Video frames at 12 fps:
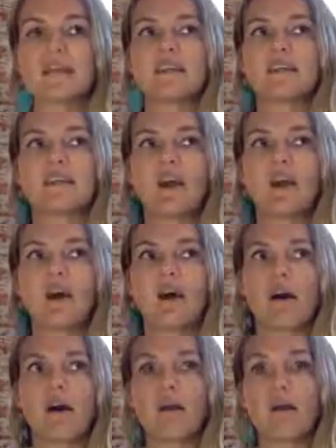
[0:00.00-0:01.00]
that they
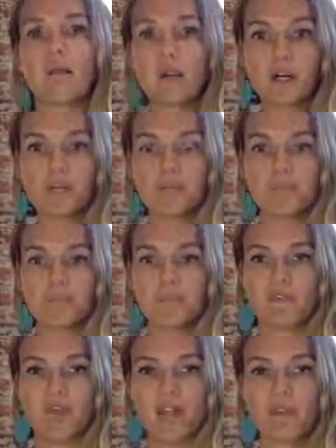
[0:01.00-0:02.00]
are a burden,
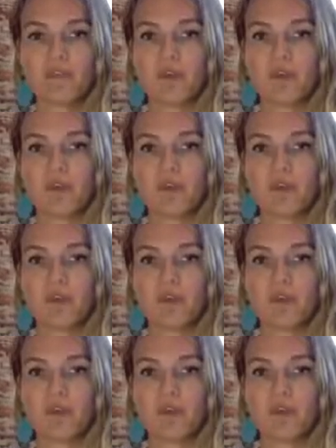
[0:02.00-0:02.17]
right?